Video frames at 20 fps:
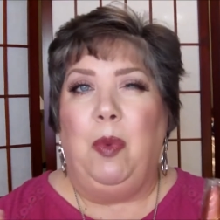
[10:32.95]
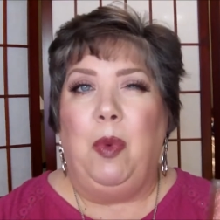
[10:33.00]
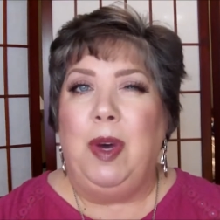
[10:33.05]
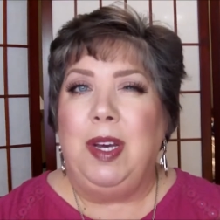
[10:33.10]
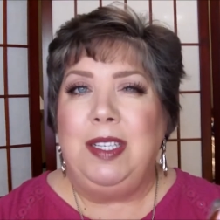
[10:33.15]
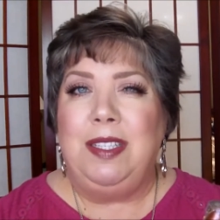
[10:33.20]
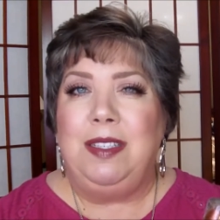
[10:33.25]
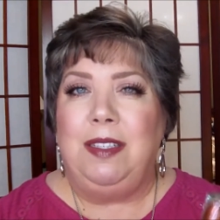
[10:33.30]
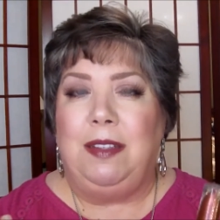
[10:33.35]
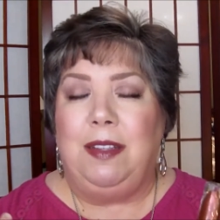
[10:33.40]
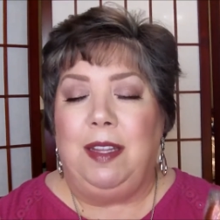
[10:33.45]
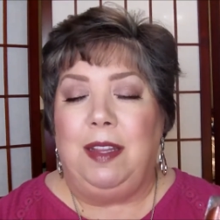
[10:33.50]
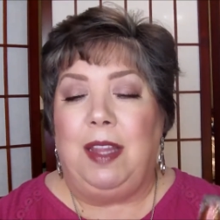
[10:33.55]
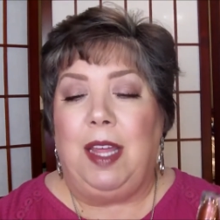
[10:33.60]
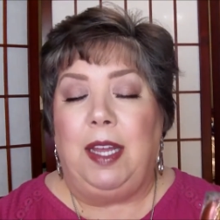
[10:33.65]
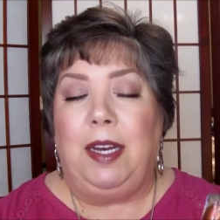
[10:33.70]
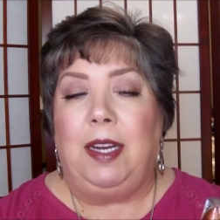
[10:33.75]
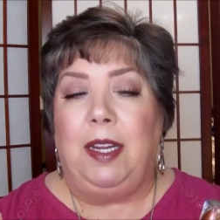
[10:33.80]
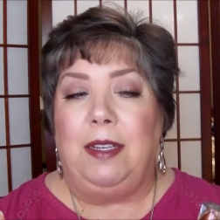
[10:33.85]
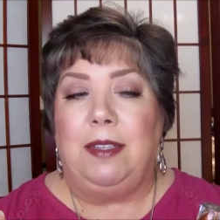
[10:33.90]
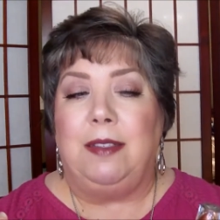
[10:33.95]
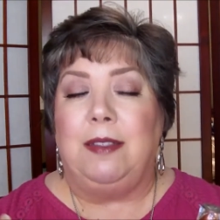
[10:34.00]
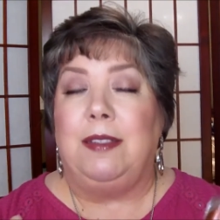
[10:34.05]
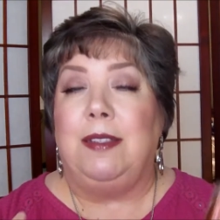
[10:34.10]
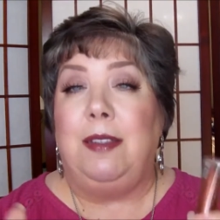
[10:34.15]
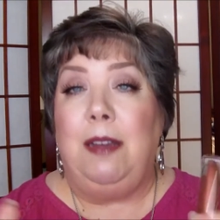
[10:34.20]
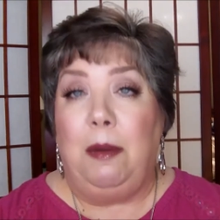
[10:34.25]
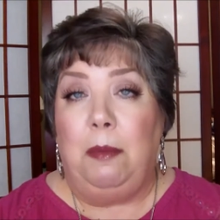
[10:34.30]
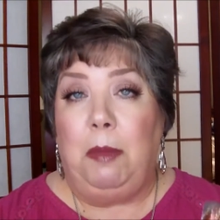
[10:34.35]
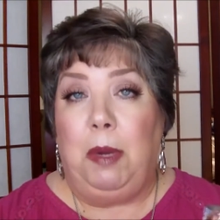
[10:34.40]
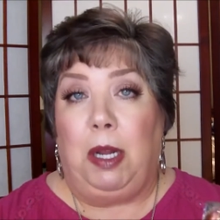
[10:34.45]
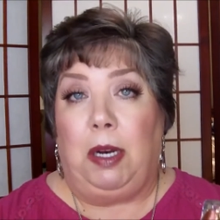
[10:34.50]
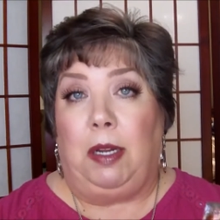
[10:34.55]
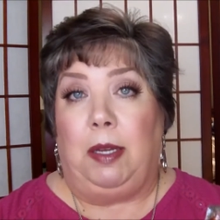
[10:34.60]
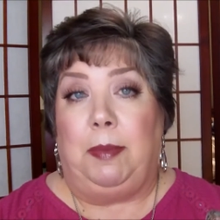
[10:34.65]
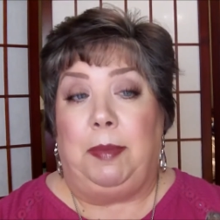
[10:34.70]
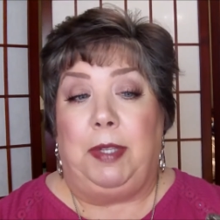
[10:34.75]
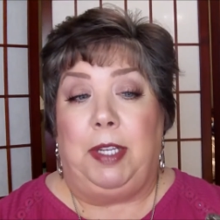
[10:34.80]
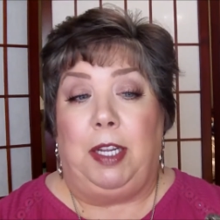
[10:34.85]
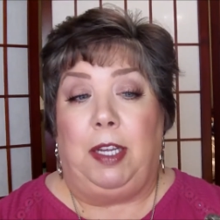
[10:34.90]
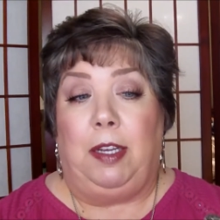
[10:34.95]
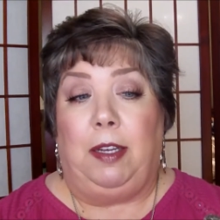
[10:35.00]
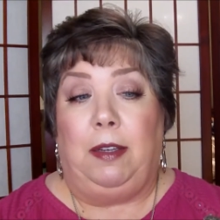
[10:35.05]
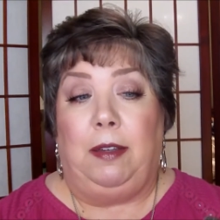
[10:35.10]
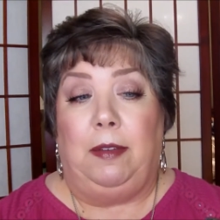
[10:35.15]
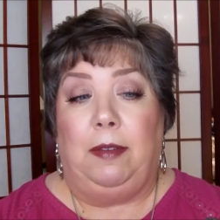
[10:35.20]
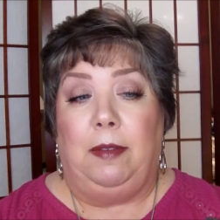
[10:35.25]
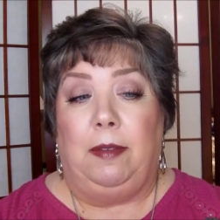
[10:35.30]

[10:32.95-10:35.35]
wasn't that they didn't send me a lipstick.